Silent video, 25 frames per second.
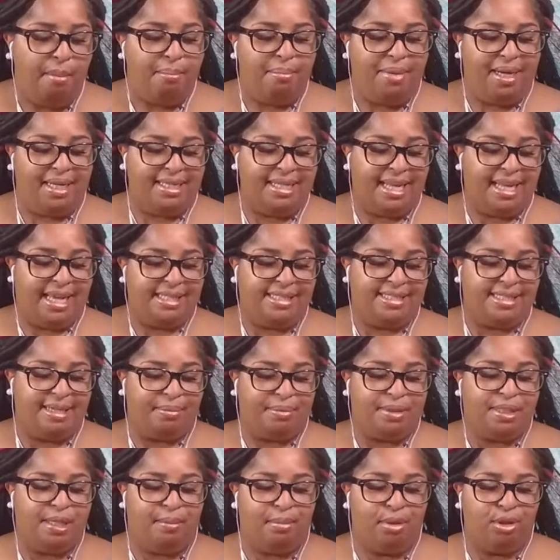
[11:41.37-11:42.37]
Monday,
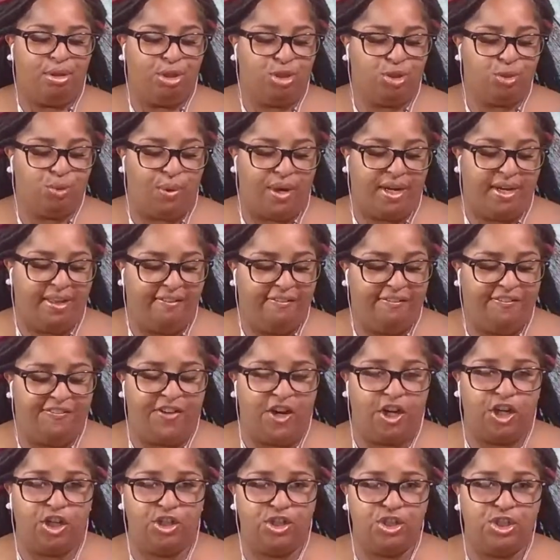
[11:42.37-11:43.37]
September the
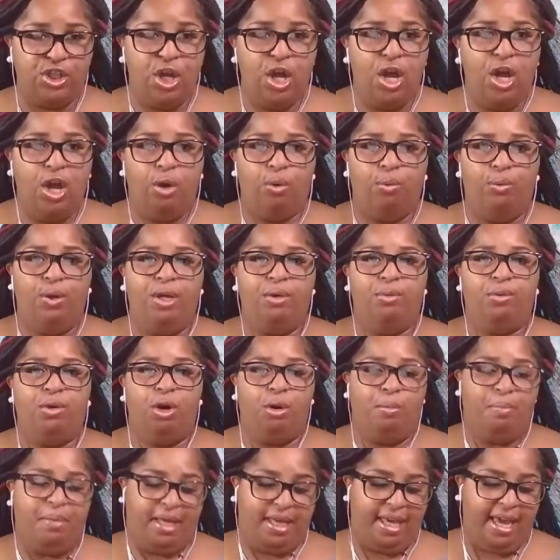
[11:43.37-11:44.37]
21st, we
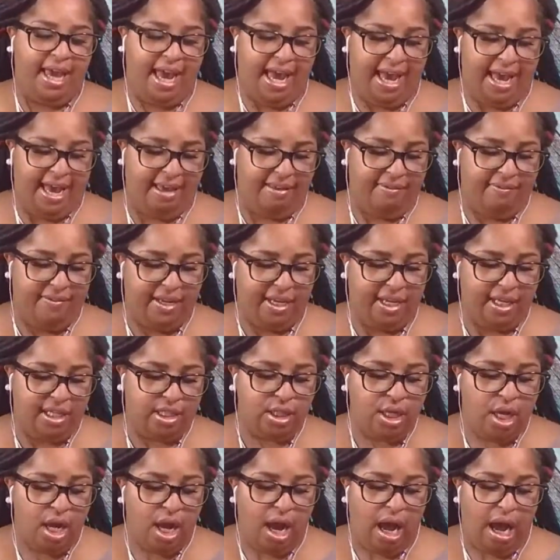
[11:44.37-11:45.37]
will be
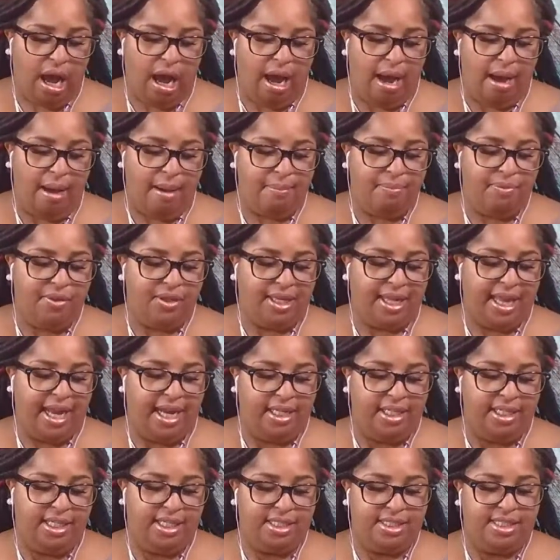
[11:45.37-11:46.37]
having the
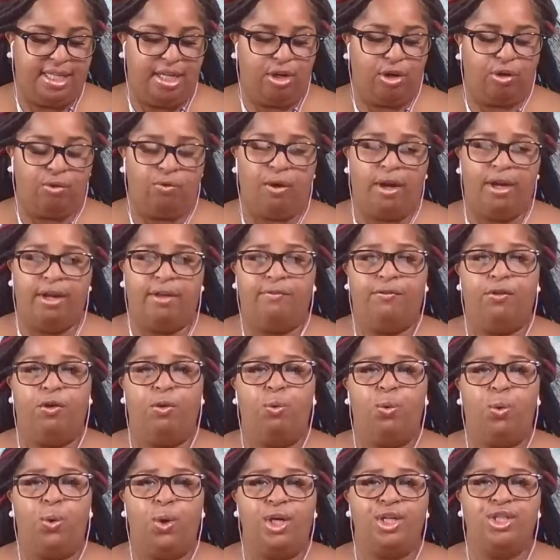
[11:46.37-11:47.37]
candidates that are running
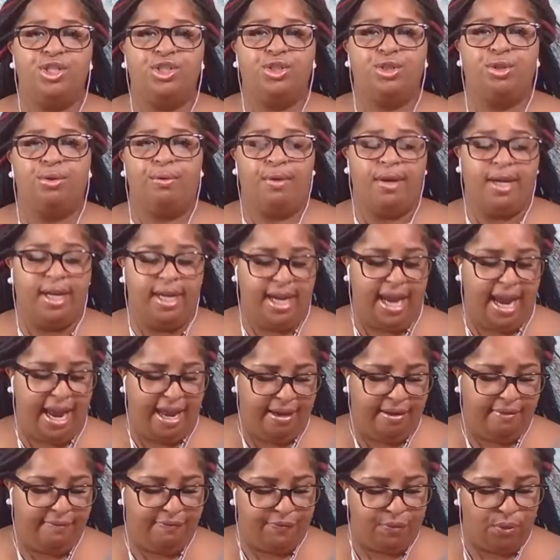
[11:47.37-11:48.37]
for Wards 3
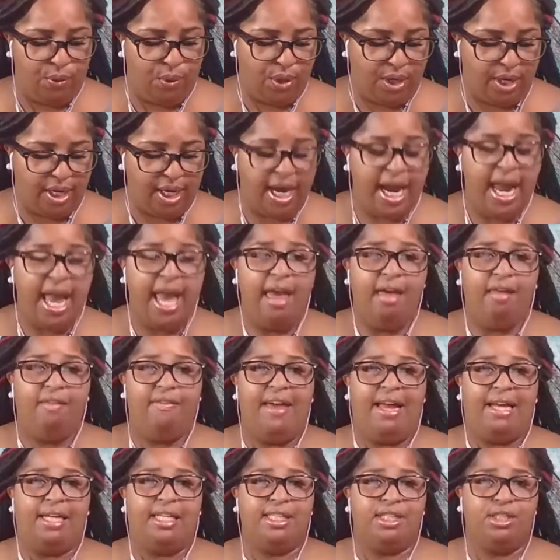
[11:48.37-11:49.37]
and 4.
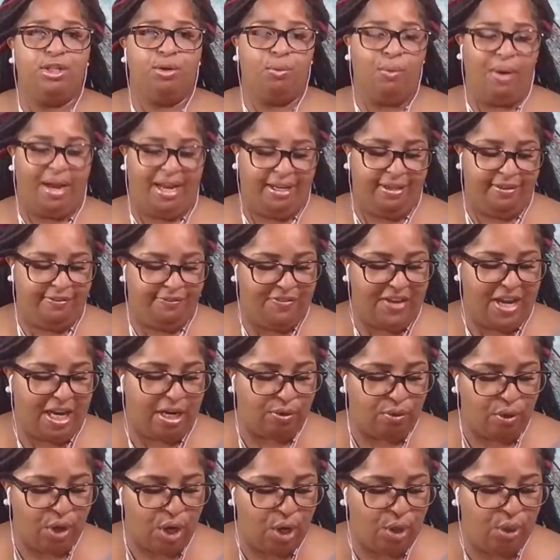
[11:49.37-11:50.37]
That is Dwayne
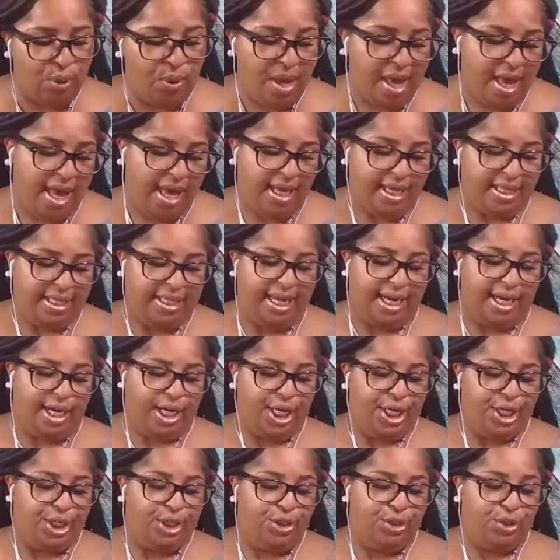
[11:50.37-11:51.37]
Farrow,
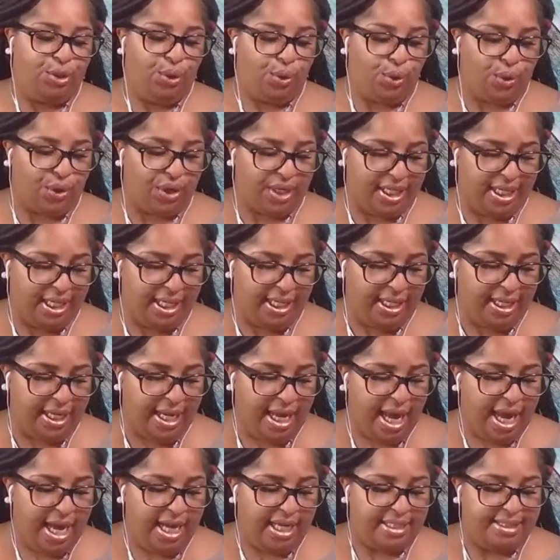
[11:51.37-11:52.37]
Gary
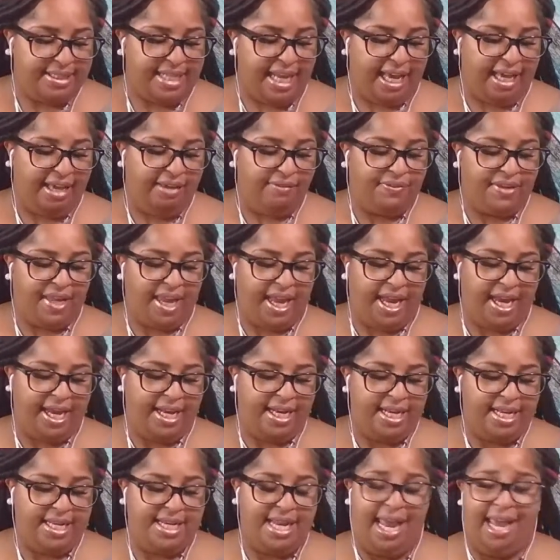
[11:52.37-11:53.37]
Gordy, Dave
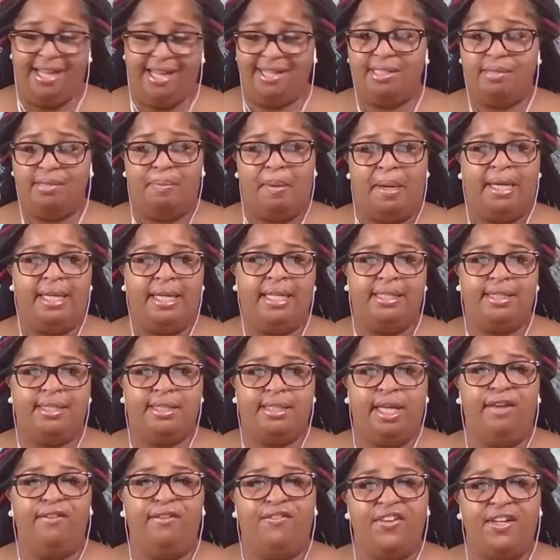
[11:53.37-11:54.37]
Cannon, and Spuddy
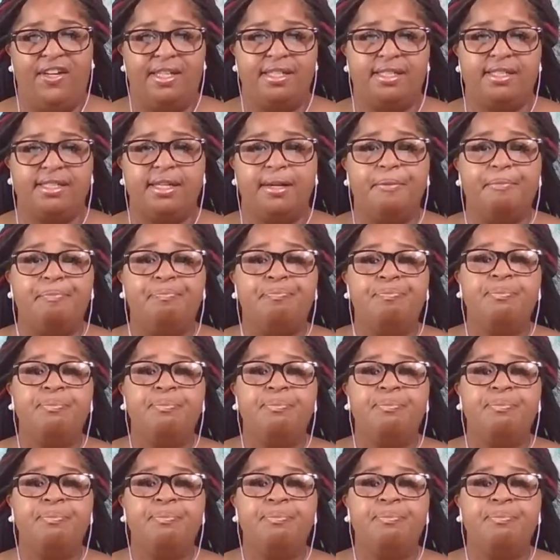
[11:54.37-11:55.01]
Cephas.